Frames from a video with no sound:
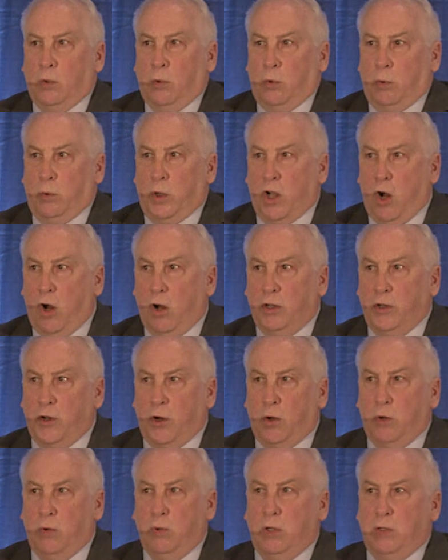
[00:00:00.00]
We all
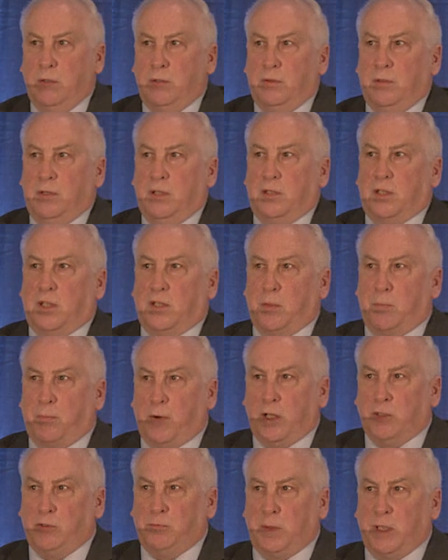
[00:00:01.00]
know that the
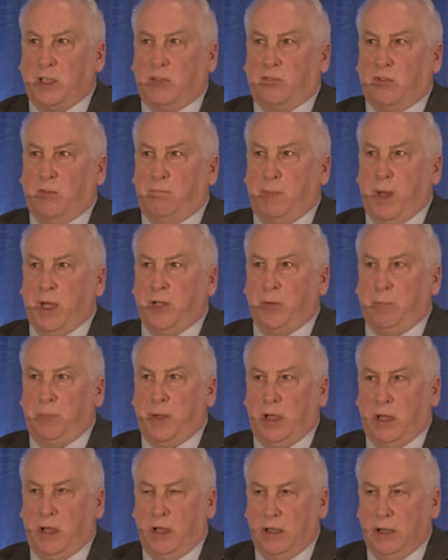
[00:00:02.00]
prospects of better
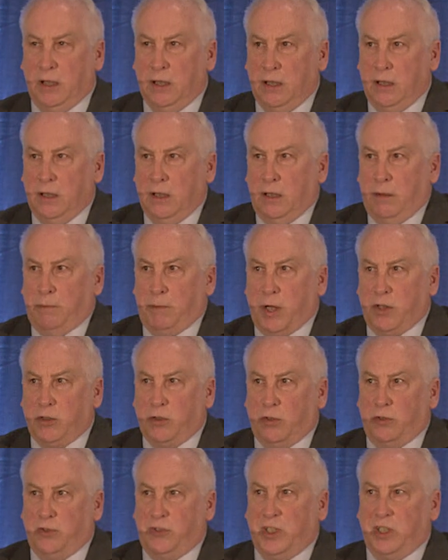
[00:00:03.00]
pay, better
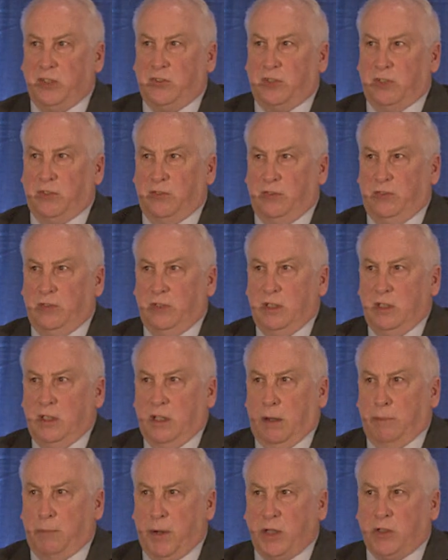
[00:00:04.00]
conditions
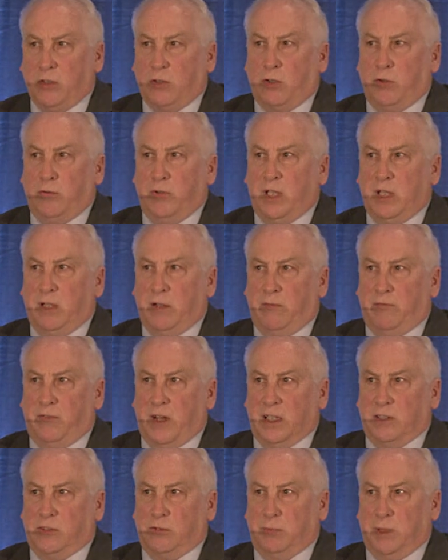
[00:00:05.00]
and better career
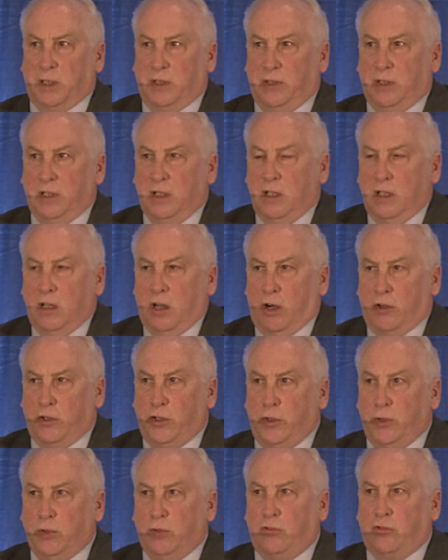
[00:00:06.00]
advancement are a
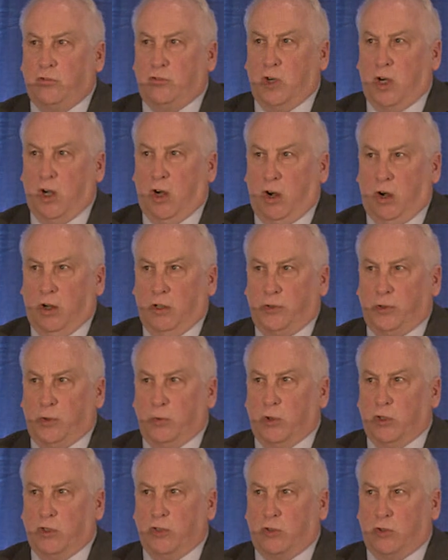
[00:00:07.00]
huge draw to
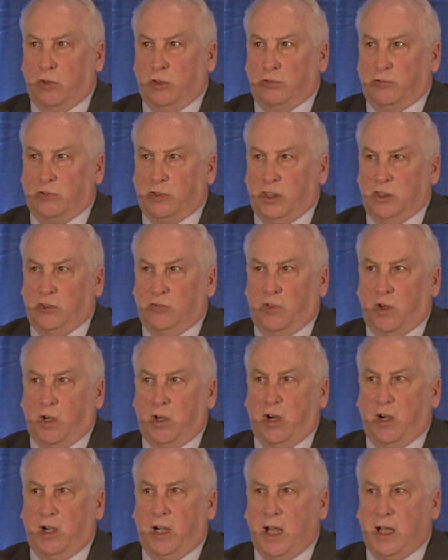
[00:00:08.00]
other countries for
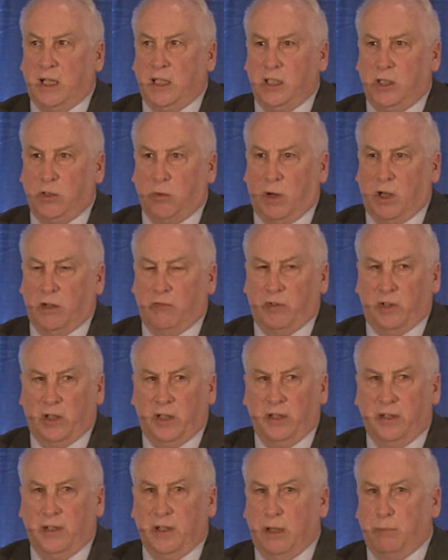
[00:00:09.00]
our highly
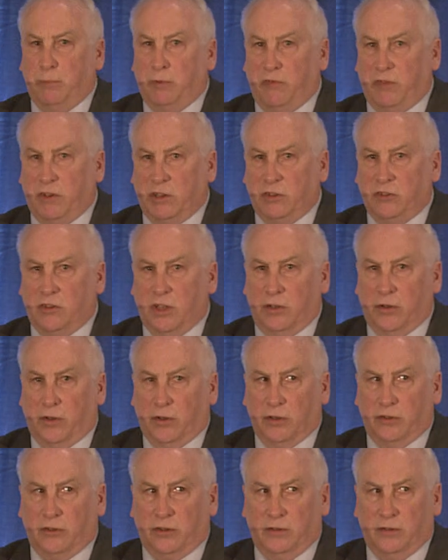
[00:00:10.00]
qualified and professional
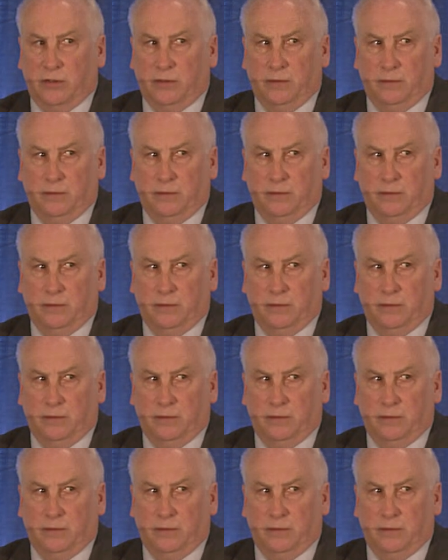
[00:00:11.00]
nurses.